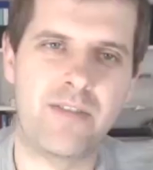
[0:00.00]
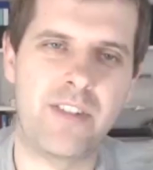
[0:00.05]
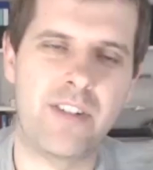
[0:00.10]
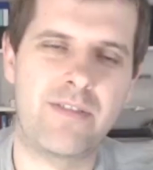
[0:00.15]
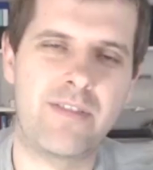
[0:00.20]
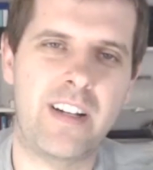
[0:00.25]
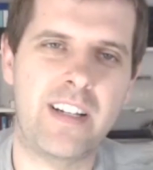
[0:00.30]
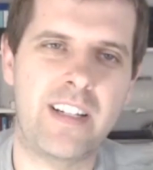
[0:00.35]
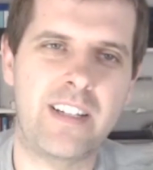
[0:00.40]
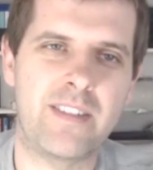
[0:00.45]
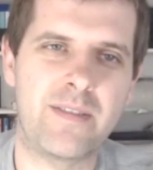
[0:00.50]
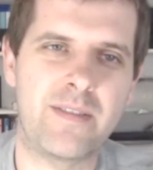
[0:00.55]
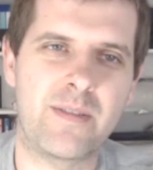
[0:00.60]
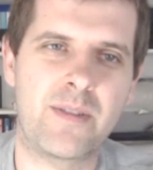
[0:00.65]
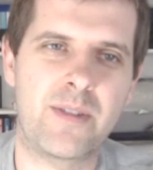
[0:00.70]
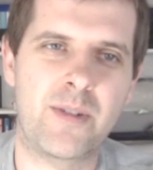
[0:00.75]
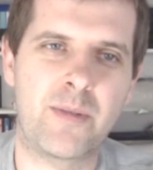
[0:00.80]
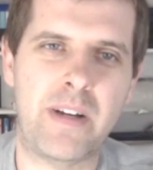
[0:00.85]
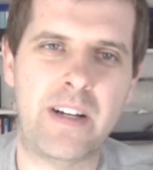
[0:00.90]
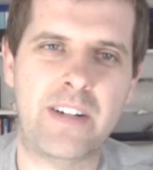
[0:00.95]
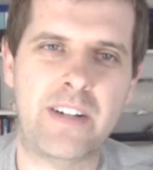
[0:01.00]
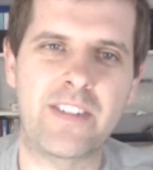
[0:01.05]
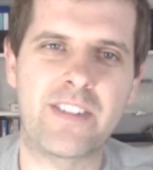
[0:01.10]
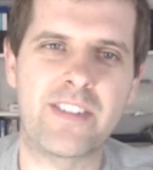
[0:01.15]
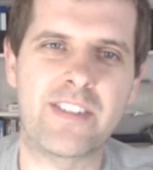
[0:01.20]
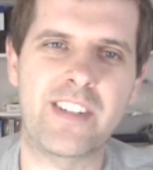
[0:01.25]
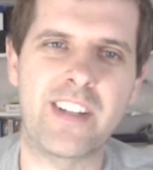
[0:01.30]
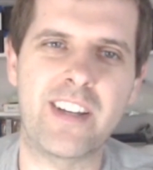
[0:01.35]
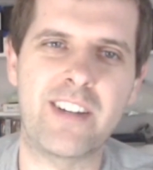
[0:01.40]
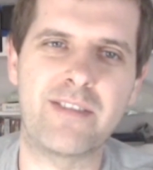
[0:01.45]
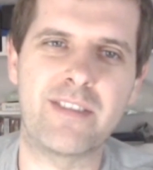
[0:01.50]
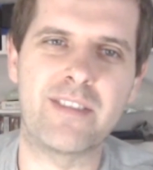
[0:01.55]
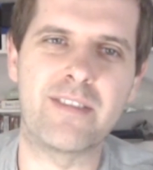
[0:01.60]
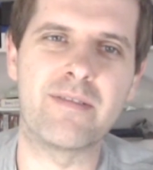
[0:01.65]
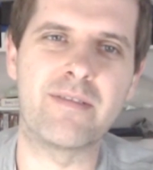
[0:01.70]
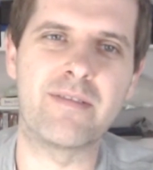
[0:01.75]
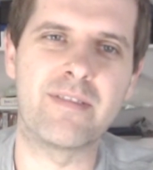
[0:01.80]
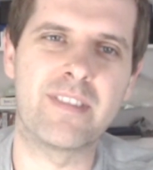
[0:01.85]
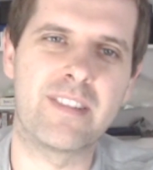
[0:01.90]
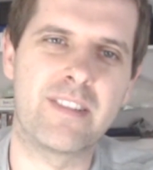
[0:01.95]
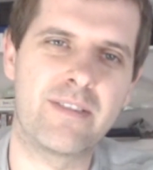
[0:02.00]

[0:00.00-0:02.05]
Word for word: you're finding Spectra stuff and